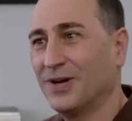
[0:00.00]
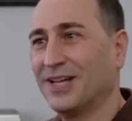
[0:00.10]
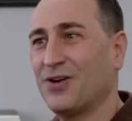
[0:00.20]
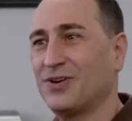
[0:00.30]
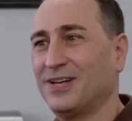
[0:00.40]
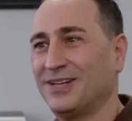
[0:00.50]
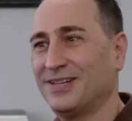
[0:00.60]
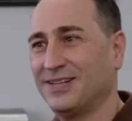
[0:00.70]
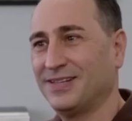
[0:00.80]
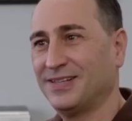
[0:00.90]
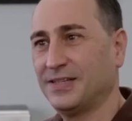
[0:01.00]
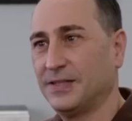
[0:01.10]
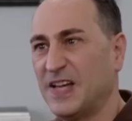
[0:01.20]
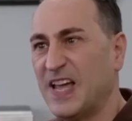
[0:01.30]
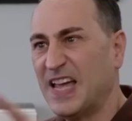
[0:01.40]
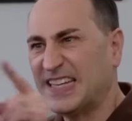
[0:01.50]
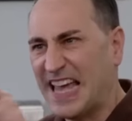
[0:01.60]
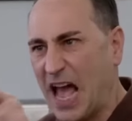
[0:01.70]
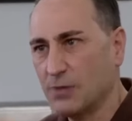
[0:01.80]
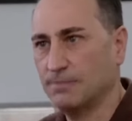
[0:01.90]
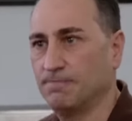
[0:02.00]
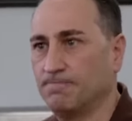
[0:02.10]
You know what, Larry? Get out.